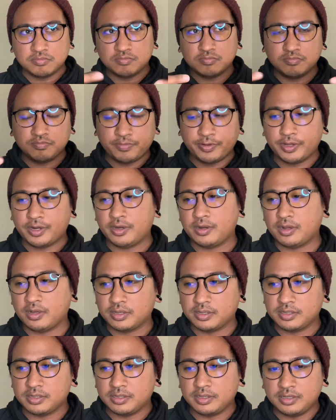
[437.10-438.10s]
put it
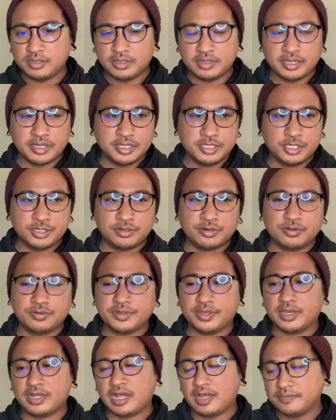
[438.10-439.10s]
on in intro
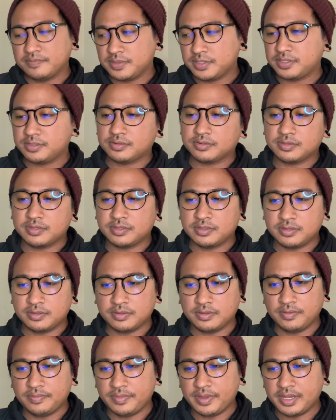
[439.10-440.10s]
yet. I'm still in the
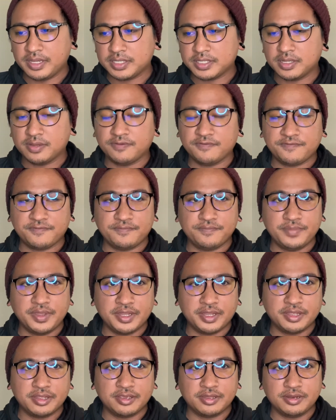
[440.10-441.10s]
mix of
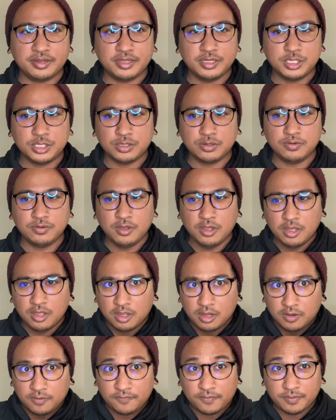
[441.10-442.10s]
making an intro
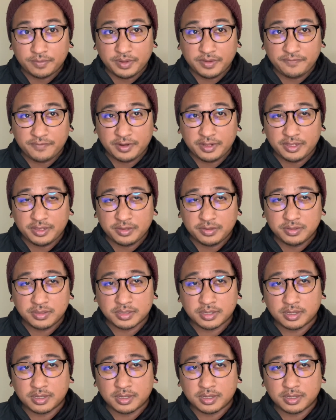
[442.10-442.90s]
for my videos.